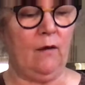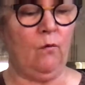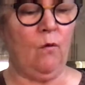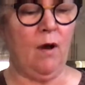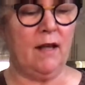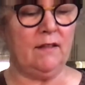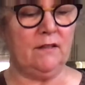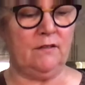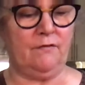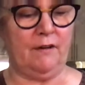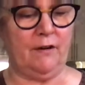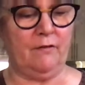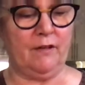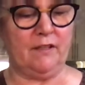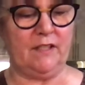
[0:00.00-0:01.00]
once
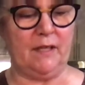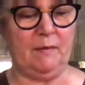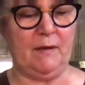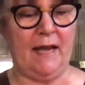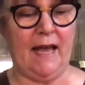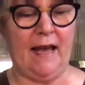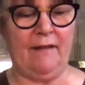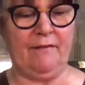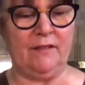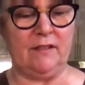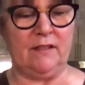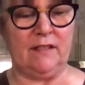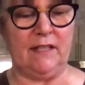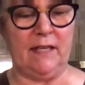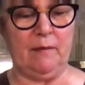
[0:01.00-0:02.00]
Frederick seemed half
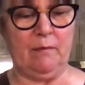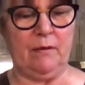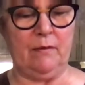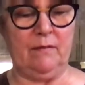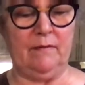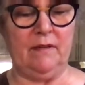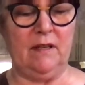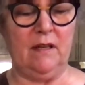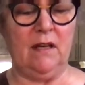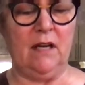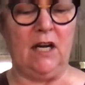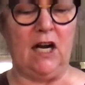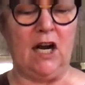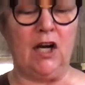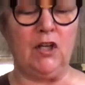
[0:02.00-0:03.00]
asleep.
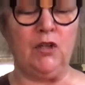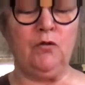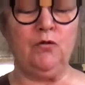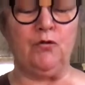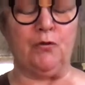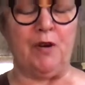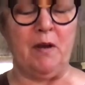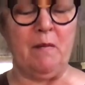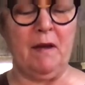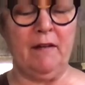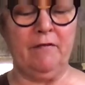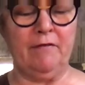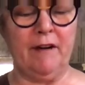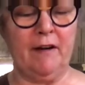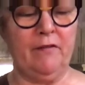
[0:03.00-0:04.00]
"Are you dreaming,
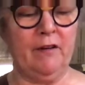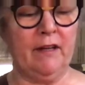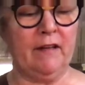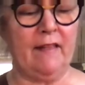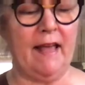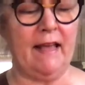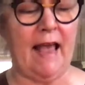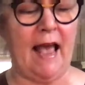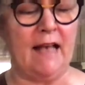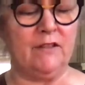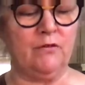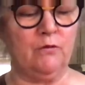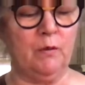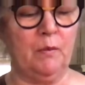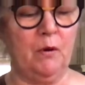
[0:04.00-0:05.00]
Frederick?" they
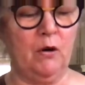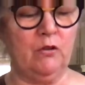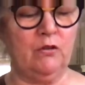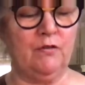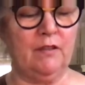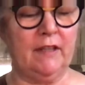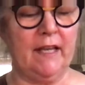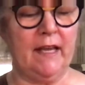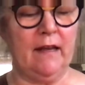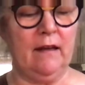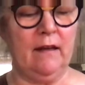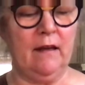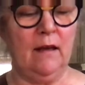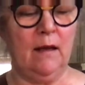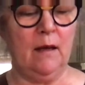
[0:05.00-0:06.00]
asked reproachfully.
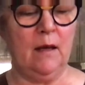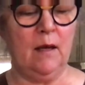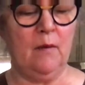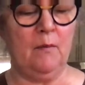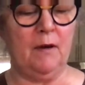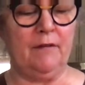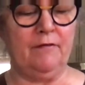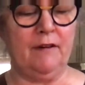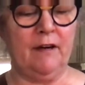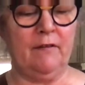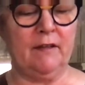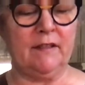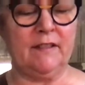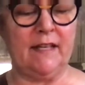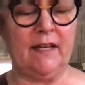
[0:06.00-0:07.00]
But
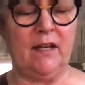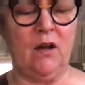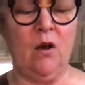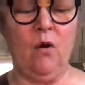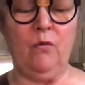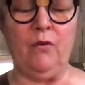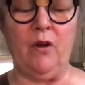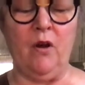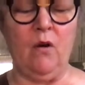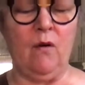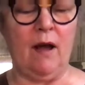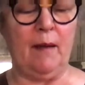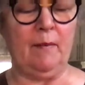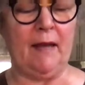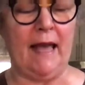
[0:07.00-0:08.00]
Frederick said, "Oh no,
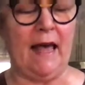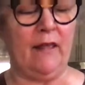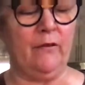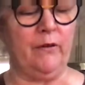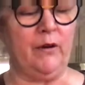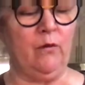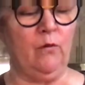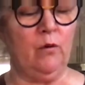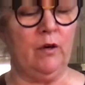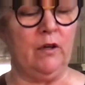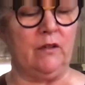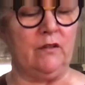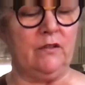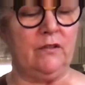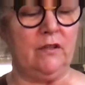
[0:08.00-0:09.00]
I'm gathering
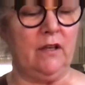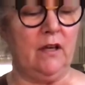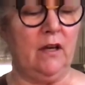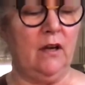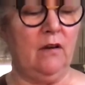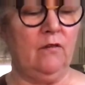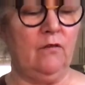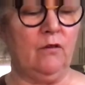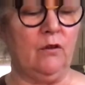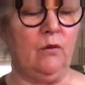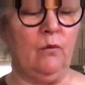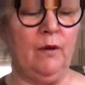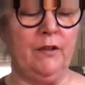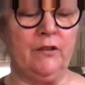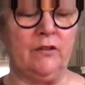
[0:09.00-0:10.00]
words, for the
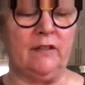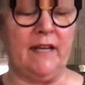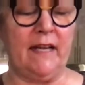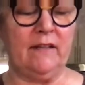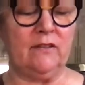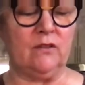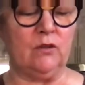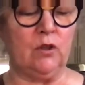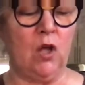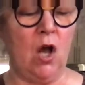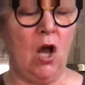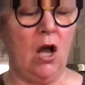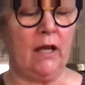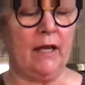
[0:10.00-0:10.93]
winter days are long